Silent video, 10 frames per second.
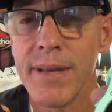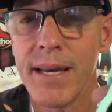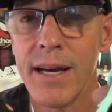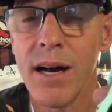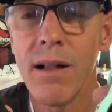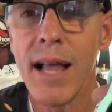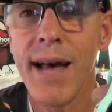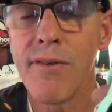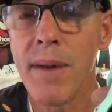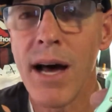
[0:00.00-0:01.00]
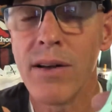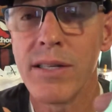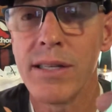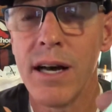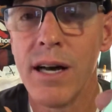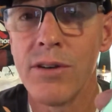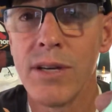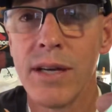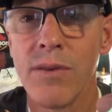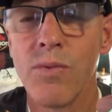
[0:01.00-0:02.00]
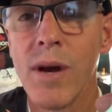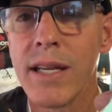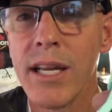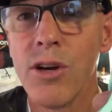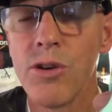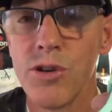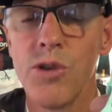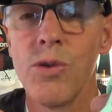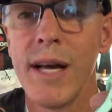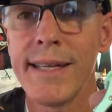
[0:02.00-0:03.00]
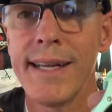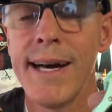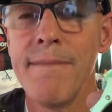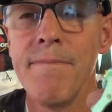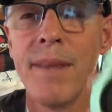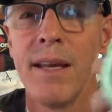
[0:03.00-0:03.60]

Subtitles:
I'll have them out on rungearguru.com,